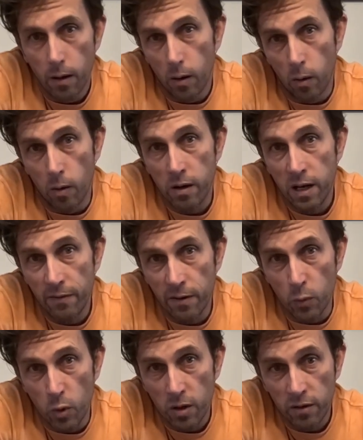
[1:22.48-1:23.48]
or even
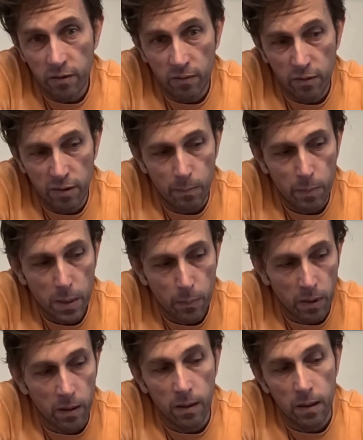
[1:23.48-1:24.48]
worse, some
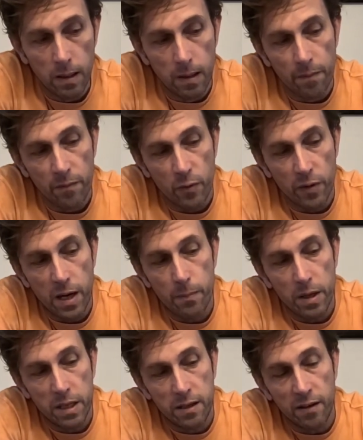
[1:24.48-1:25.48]
people, for them
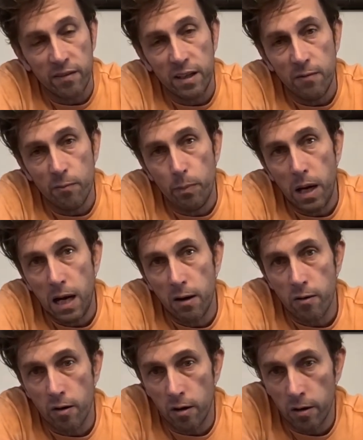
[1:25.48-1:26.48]
it doesn't even
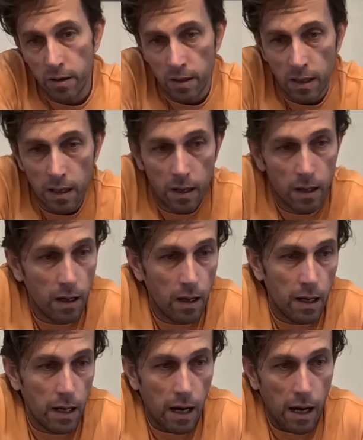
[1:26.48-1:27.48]
power on,
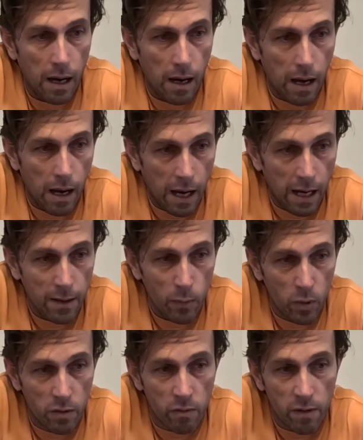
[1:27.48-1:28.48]
I
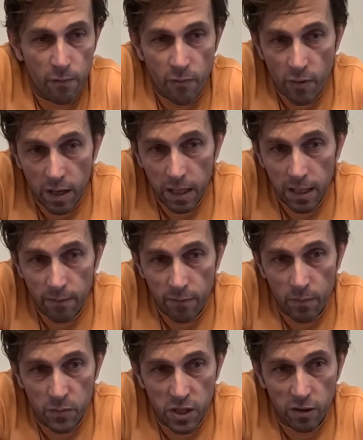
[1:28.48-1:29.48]
would refrain
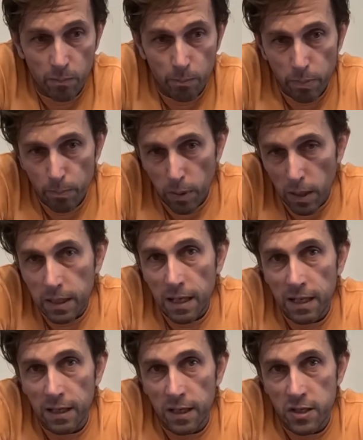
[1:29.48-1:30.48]
from just plugging
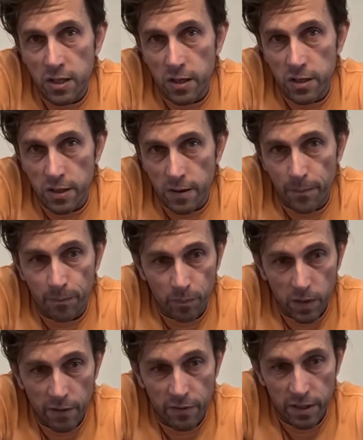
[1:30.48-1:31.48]
in the charger.
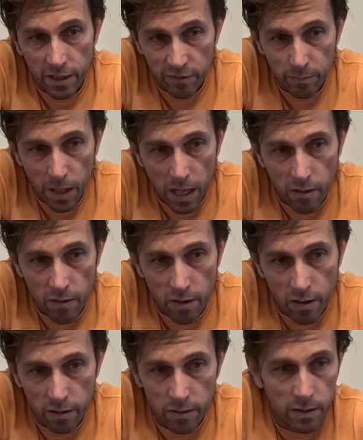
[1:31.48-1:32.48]
If it doesn't power
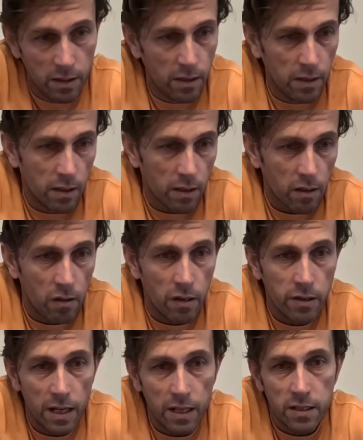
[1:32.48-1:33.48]
on,
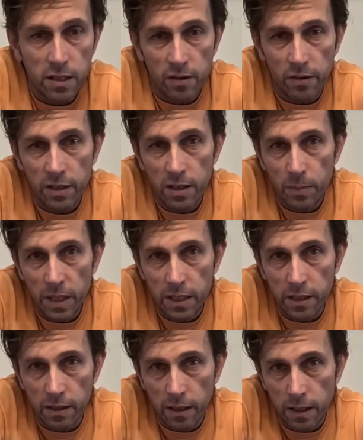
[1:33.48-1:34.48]
contact Tony
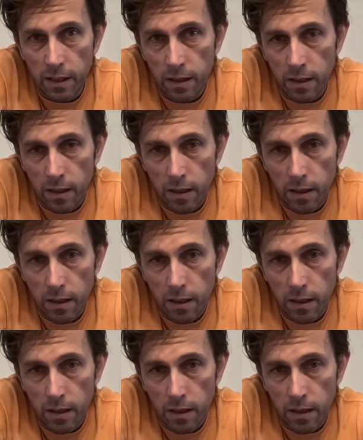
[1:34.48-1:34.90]
immediately